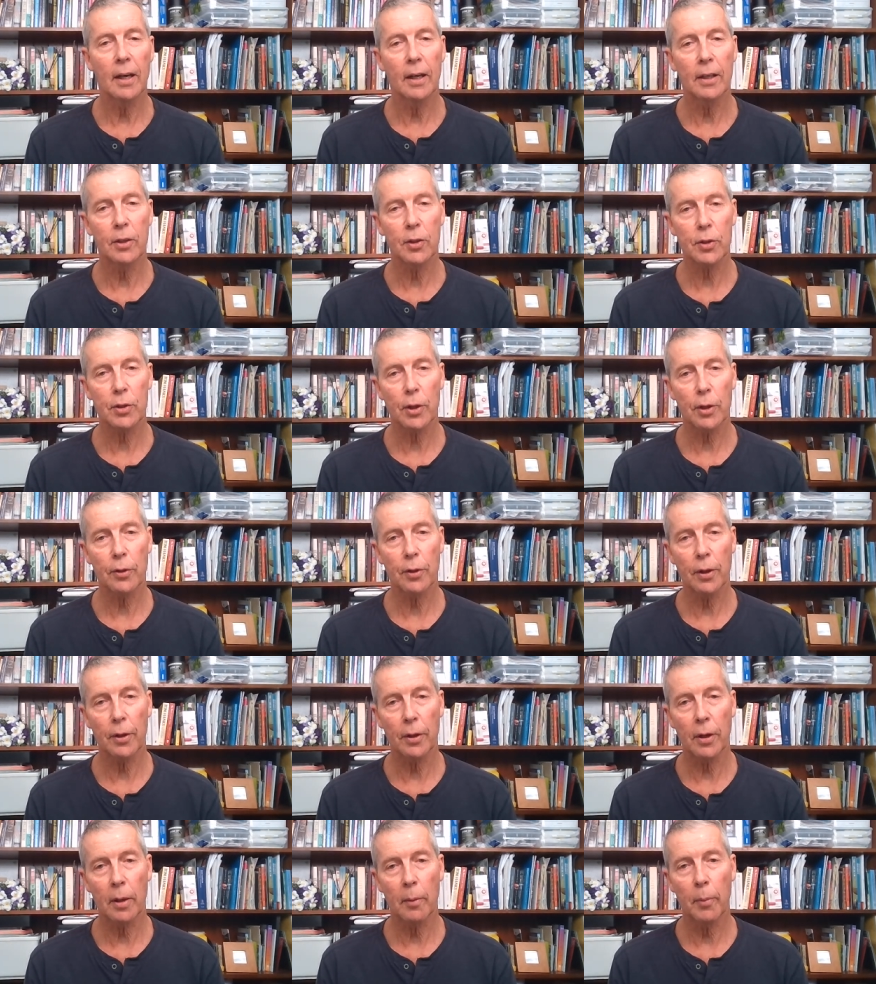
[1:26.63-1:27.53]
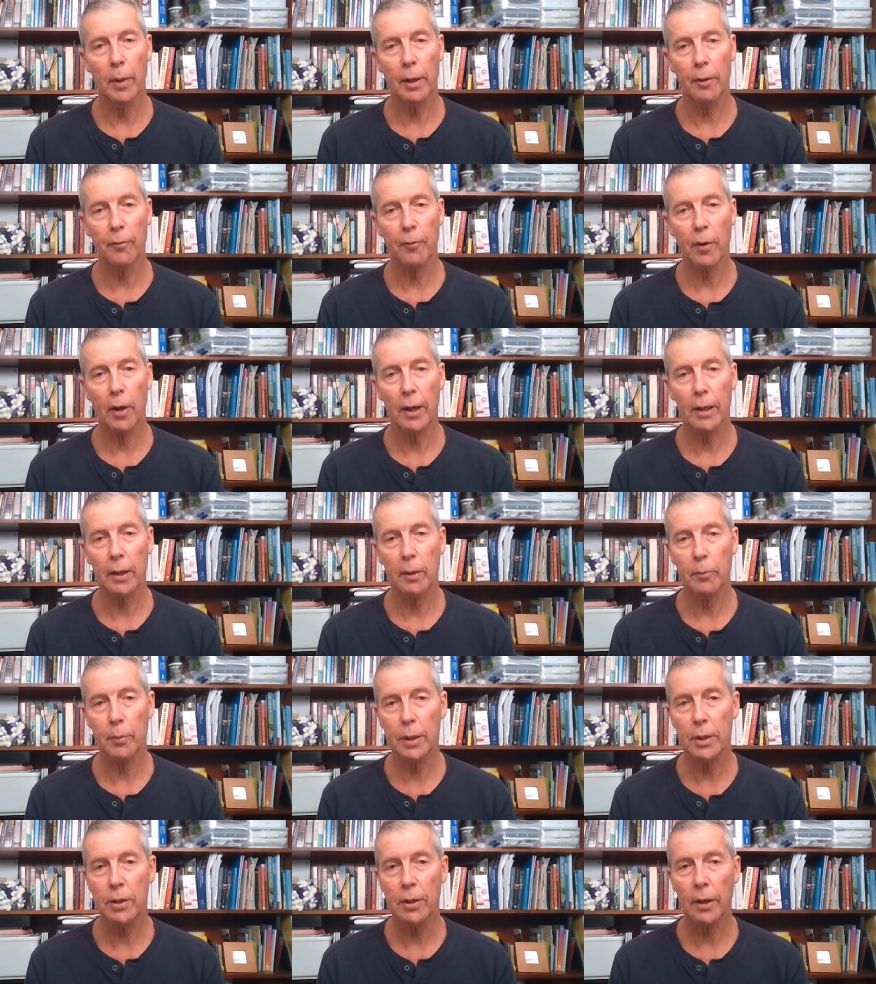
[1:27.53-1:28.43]
so that a butterfly can
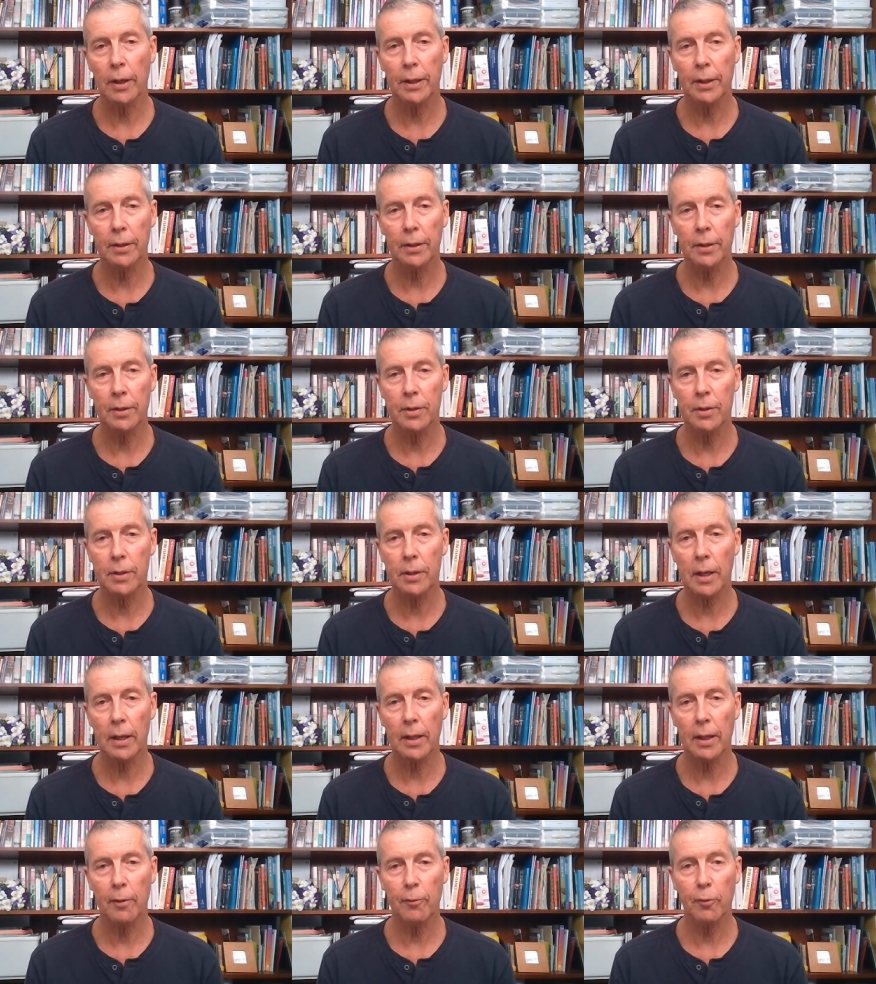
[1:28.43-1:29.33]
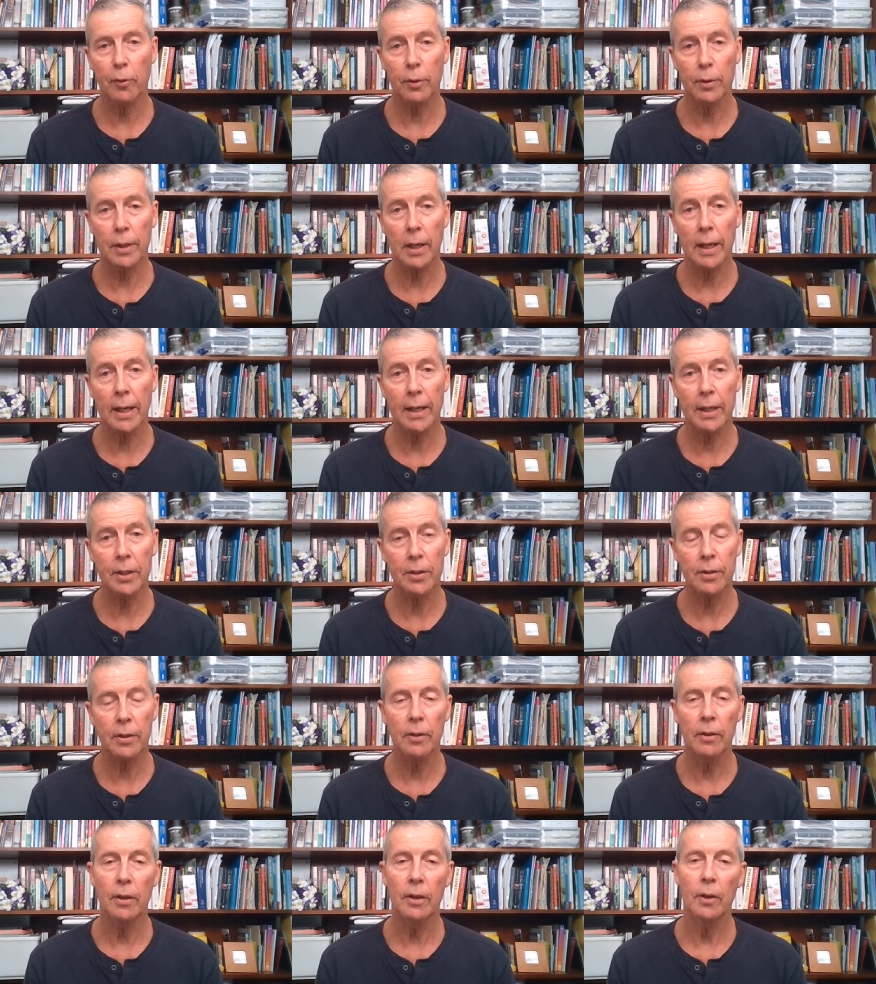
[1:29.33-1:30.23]
be sited and stay there for days
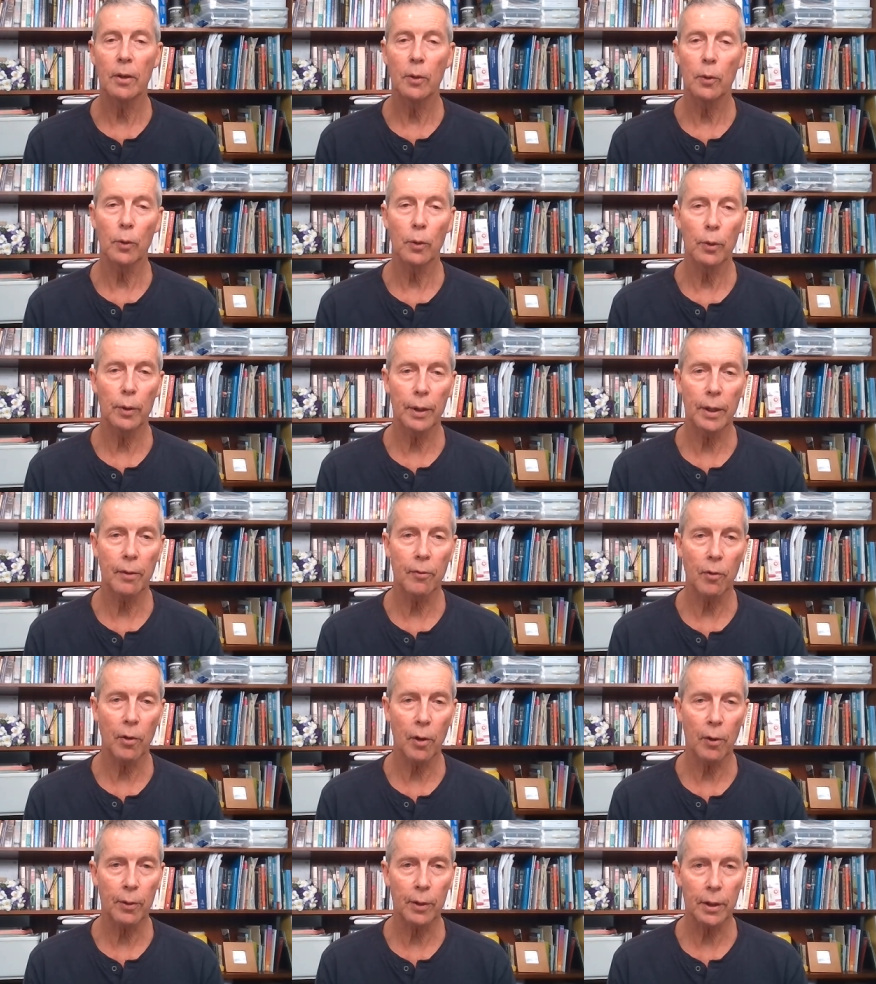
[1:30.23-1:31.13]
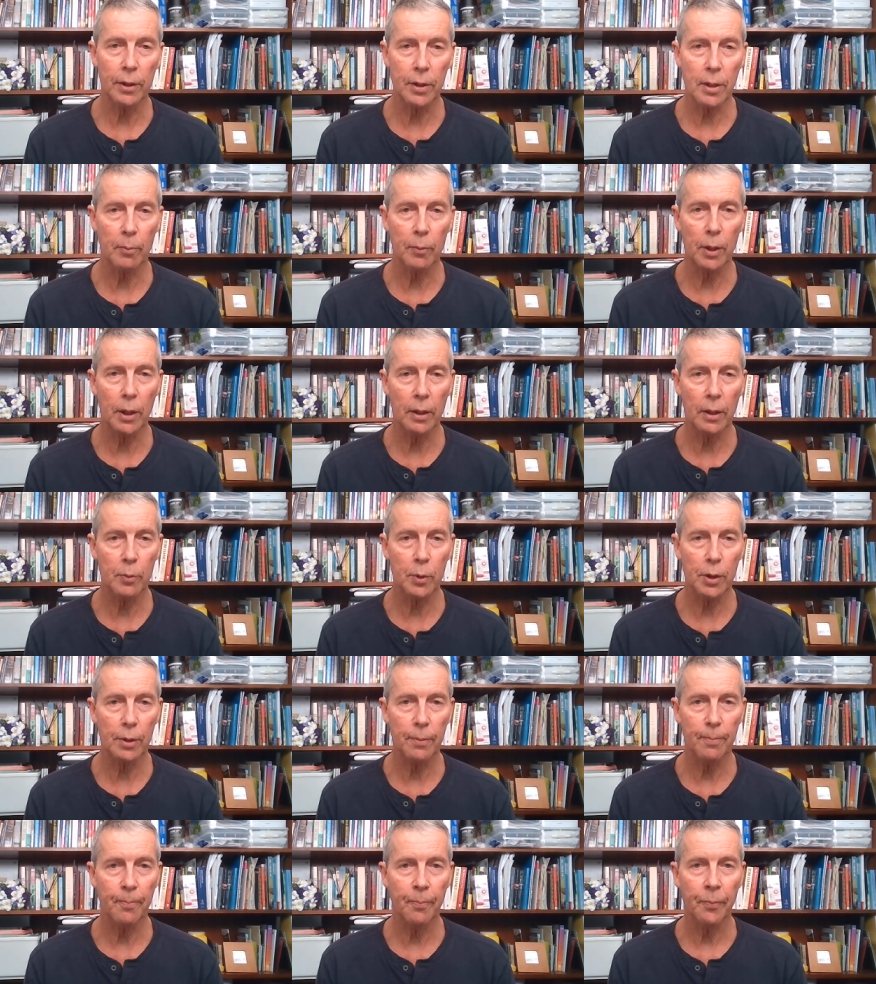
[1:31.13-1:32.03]
or even longer sometimes.